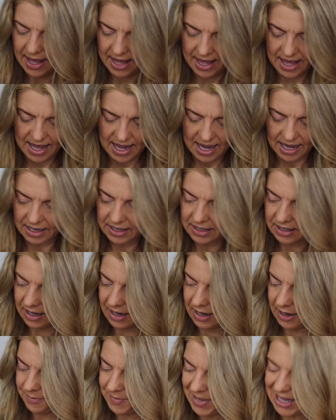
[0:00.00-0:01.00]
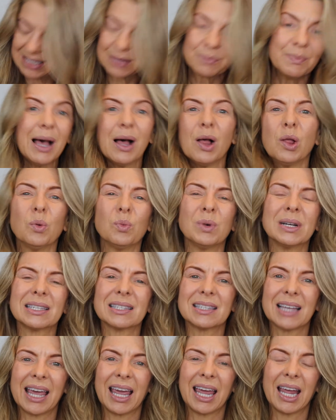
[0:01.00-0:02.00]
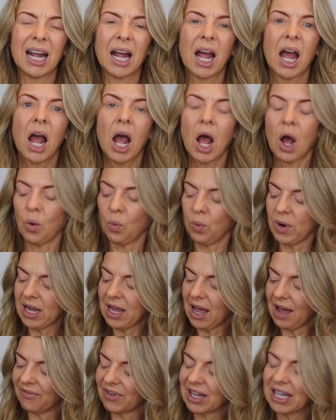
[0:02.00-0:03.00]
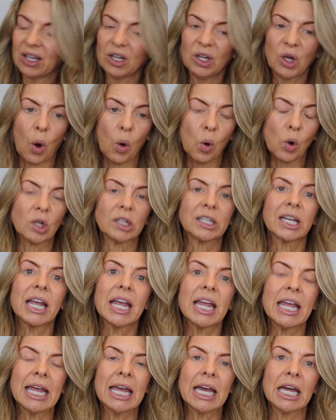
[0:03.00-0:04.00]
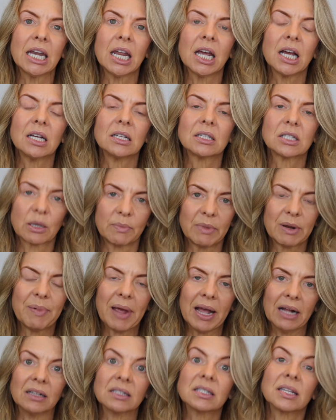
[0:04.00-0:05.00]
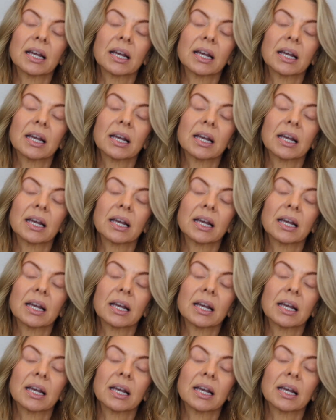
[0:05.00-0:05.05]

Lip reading: And as Mel was saying, we have gold in so many palettes.